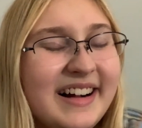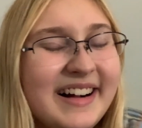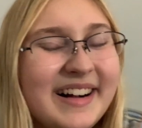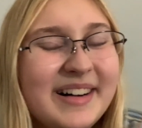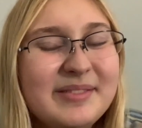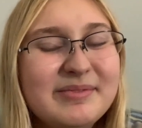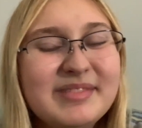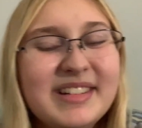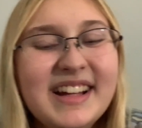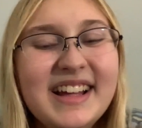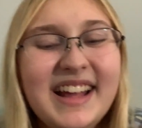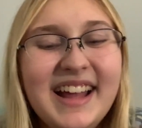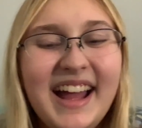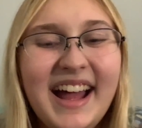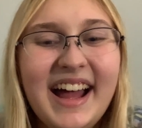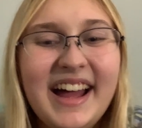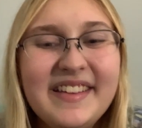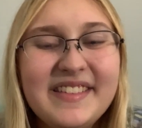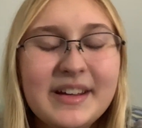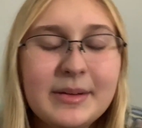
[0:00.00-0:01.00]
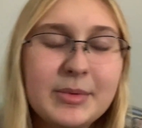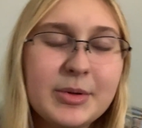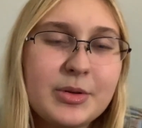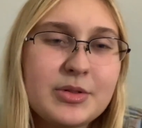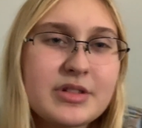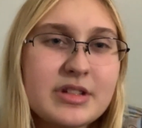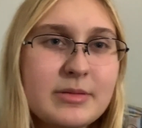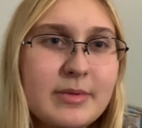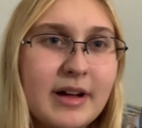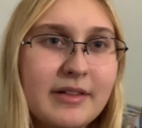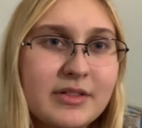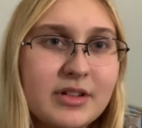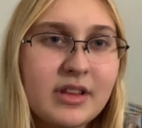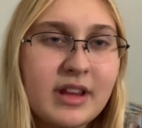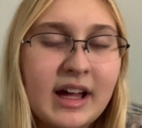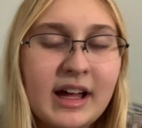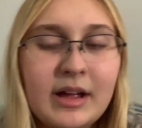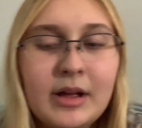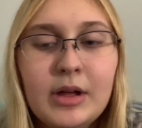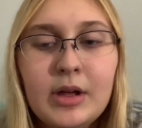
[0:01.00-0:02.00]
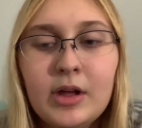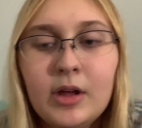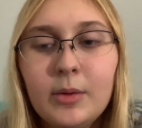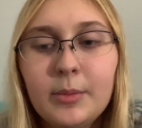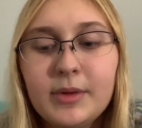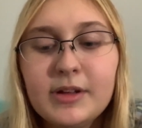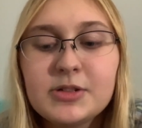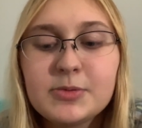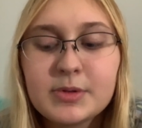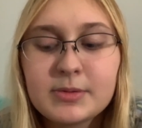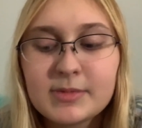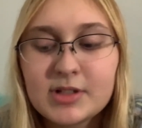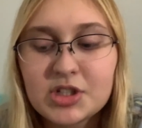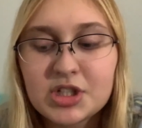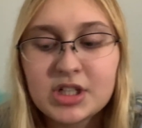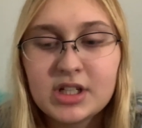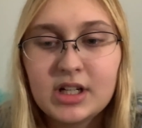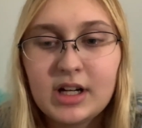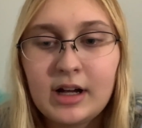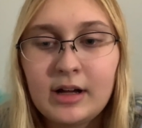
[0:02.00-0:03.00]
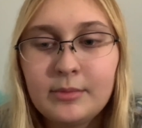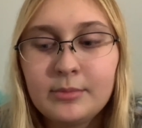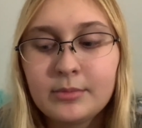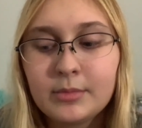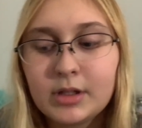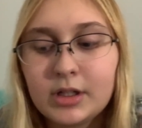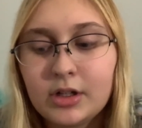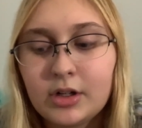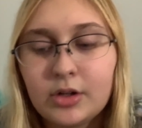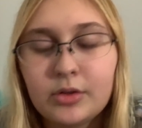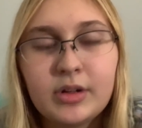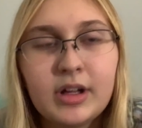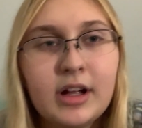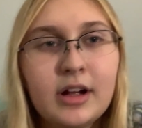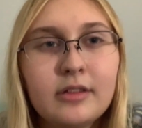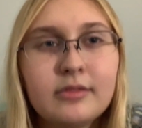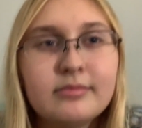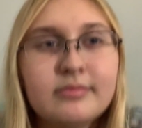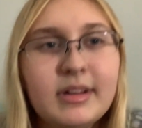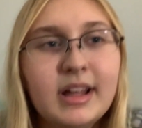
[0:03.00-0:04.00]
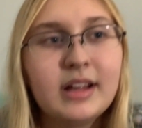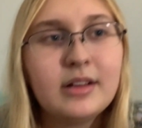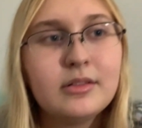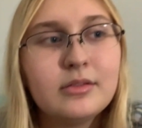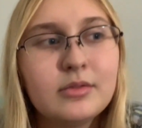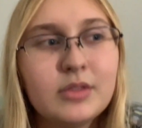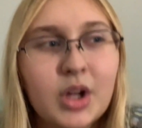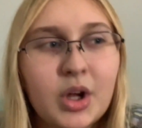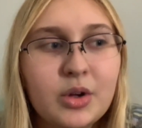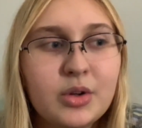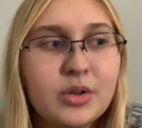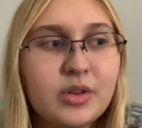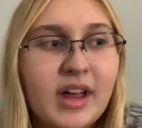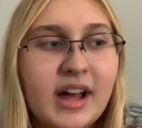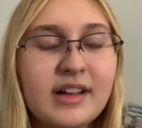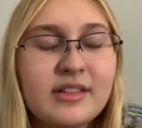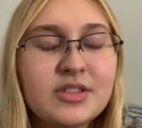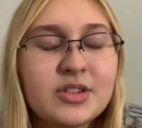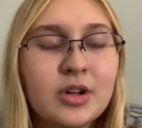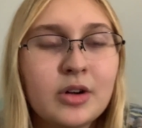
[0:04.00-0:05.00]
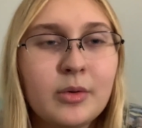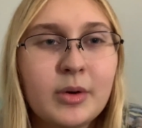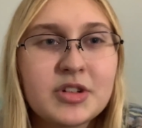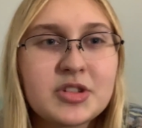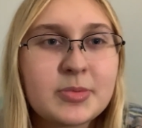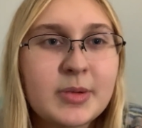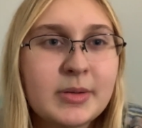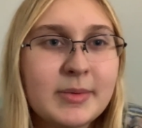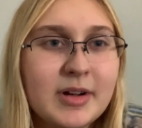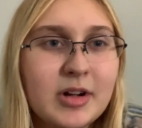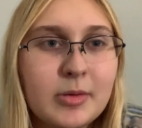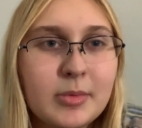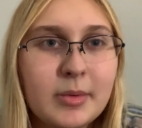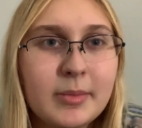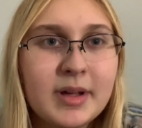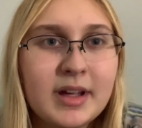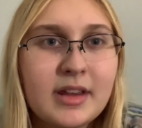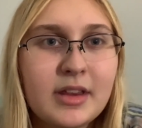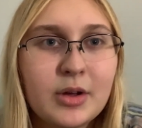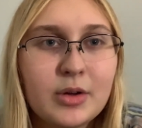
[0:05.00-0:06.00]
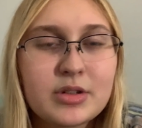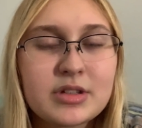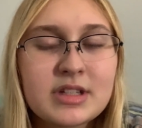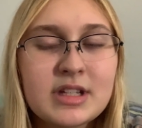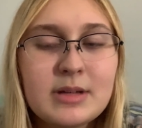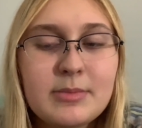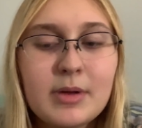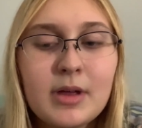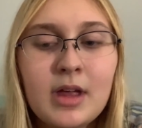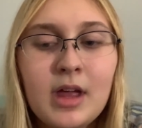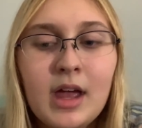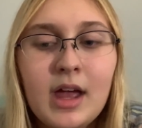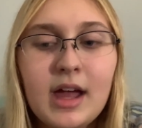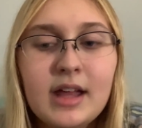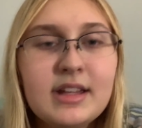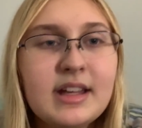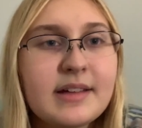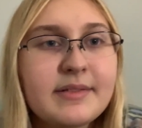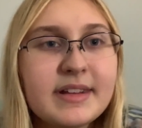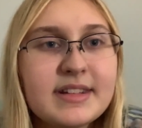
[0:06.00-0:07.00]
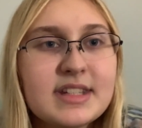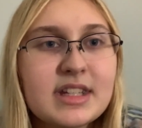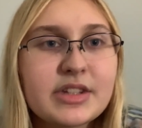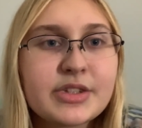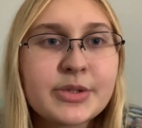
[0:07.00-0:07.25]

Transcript: Um, and then I'm gonna go to sleep after that. That's pretty much it. I'm gonna go now and go do that. So I'll watch Spider-Man Homecoming and go to sleep. And yeah, that's it.